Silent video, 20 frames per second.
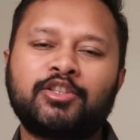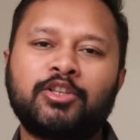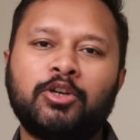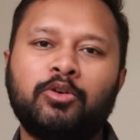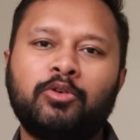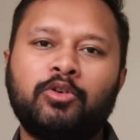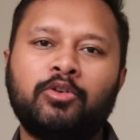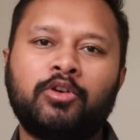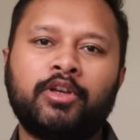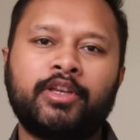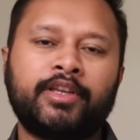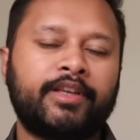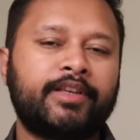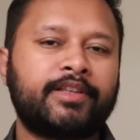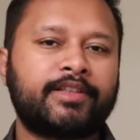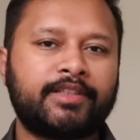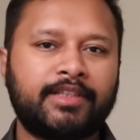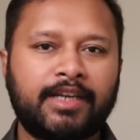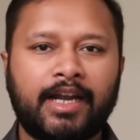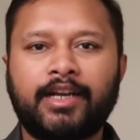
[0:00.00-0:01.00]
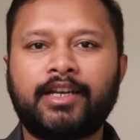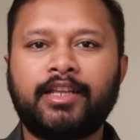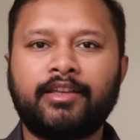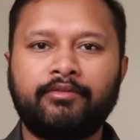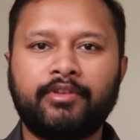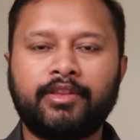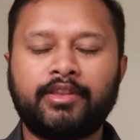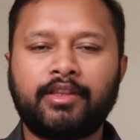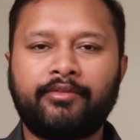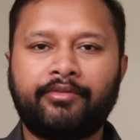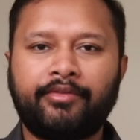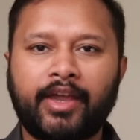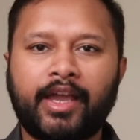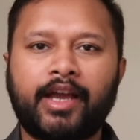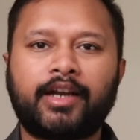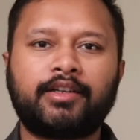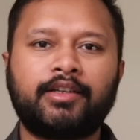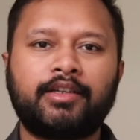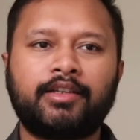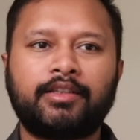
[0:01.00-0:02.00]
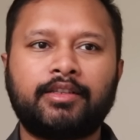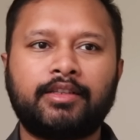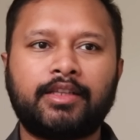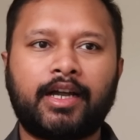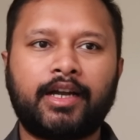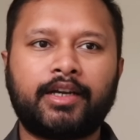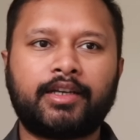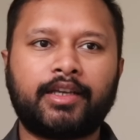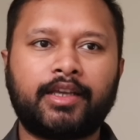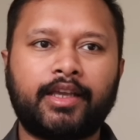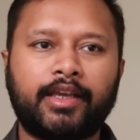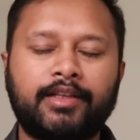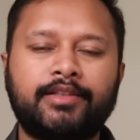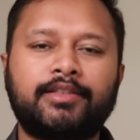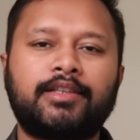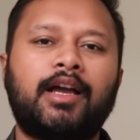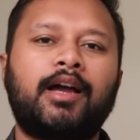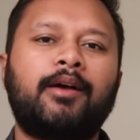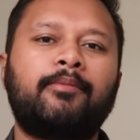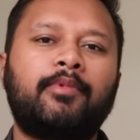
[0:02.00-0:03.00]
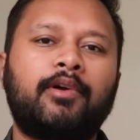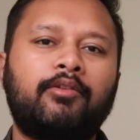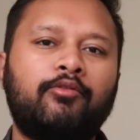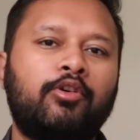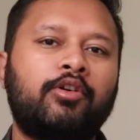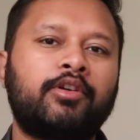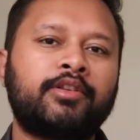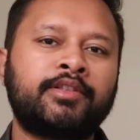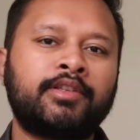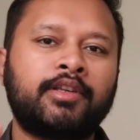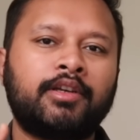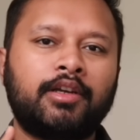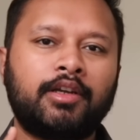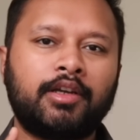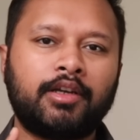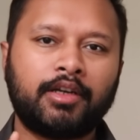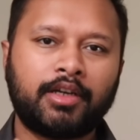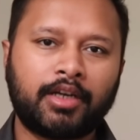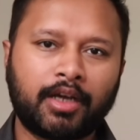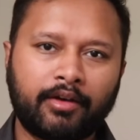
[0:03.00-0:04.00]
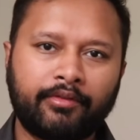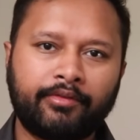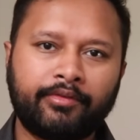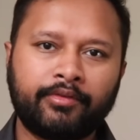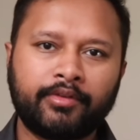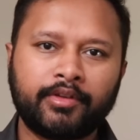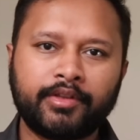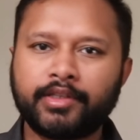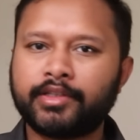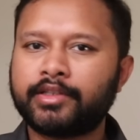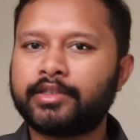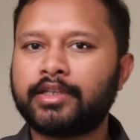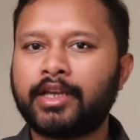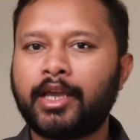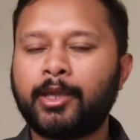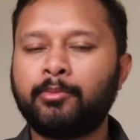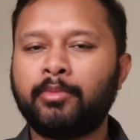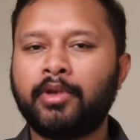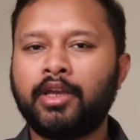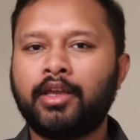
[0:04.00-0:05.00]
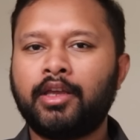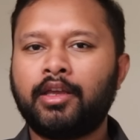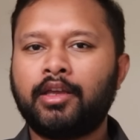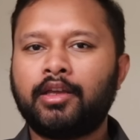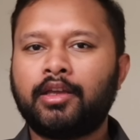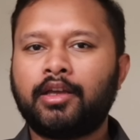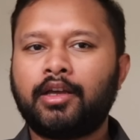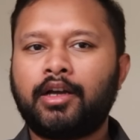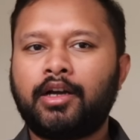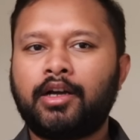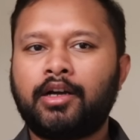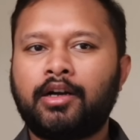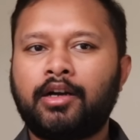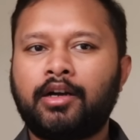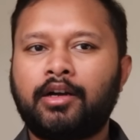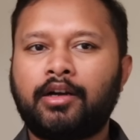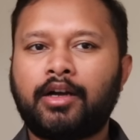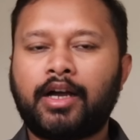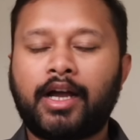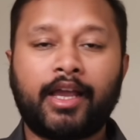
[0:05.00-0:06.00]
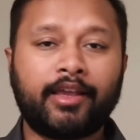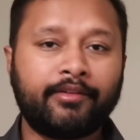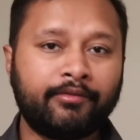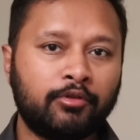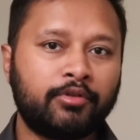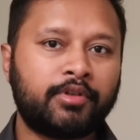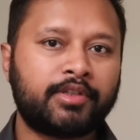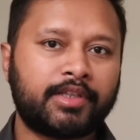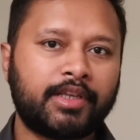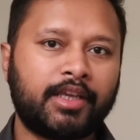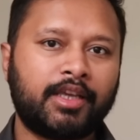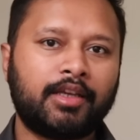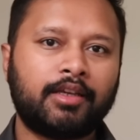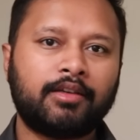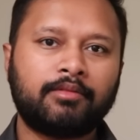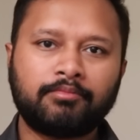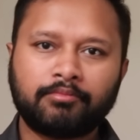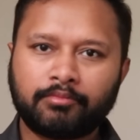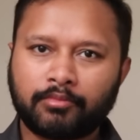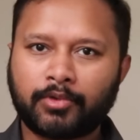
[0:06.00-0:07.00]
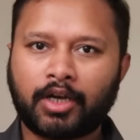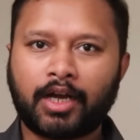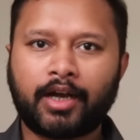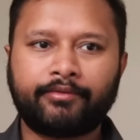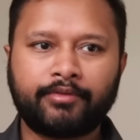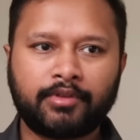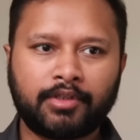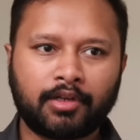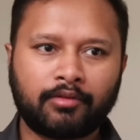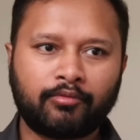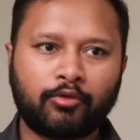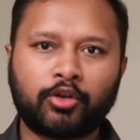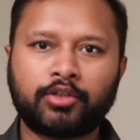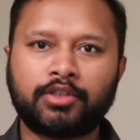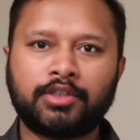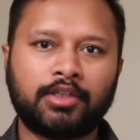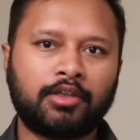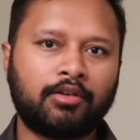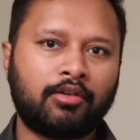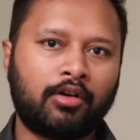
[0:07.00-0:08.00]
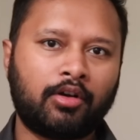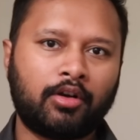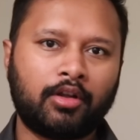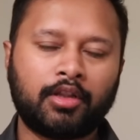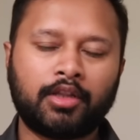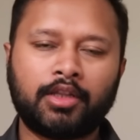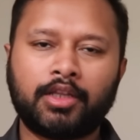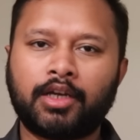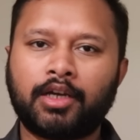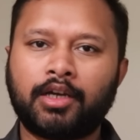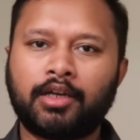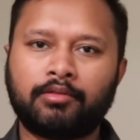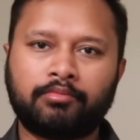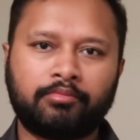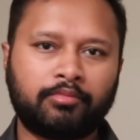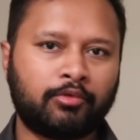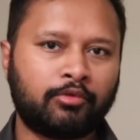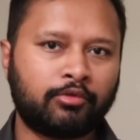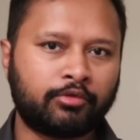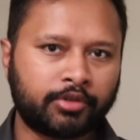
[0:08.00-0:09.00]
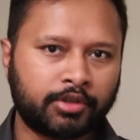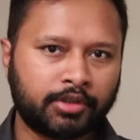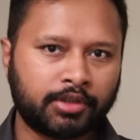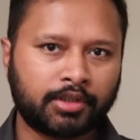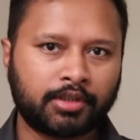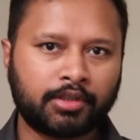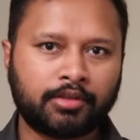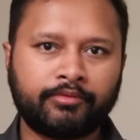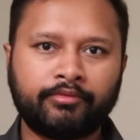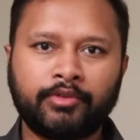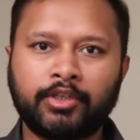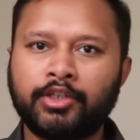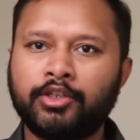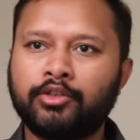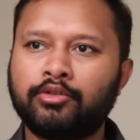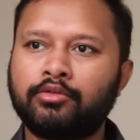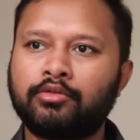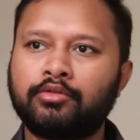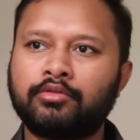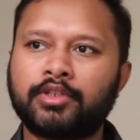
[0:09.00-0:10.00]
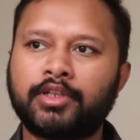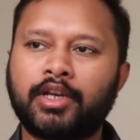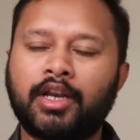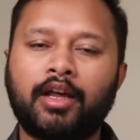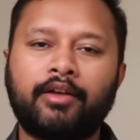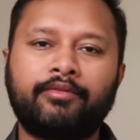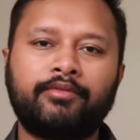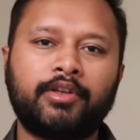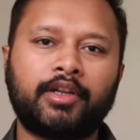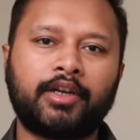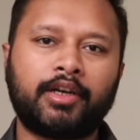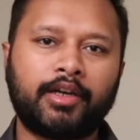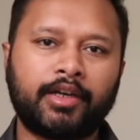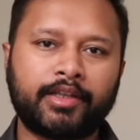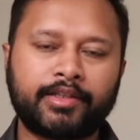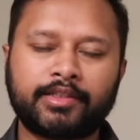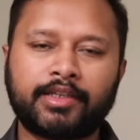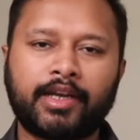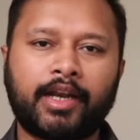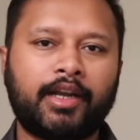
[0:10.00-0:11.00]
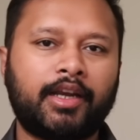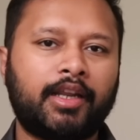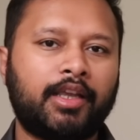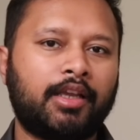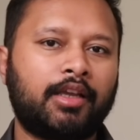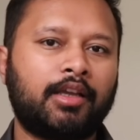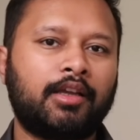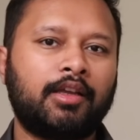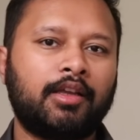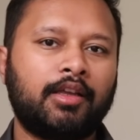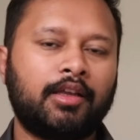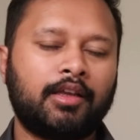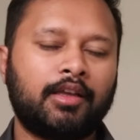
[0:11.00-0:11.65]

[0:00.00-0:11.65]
So starting with the fact that exam was tough this time, I would say after watching all the question videos and after understanding